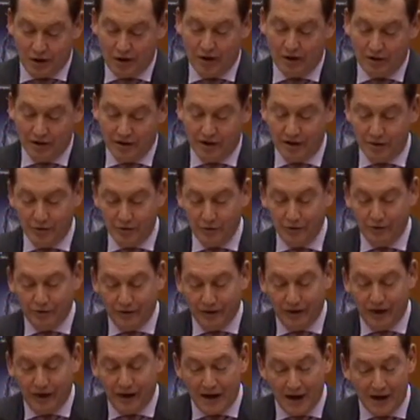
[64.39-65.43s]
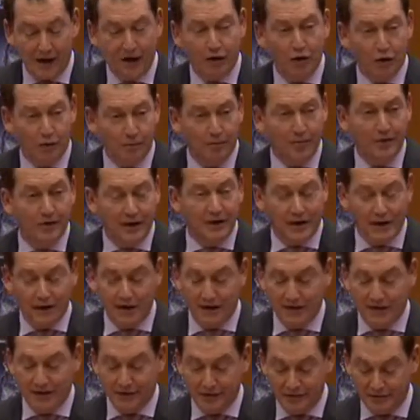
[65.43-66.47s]
argue that a
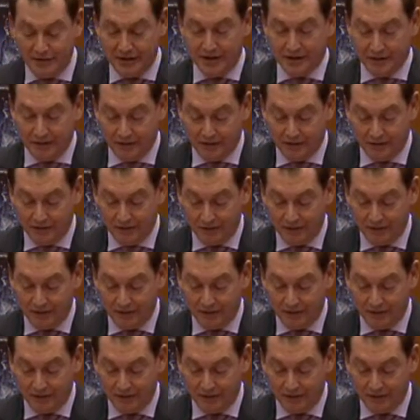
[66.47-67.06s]
Copenhagen deal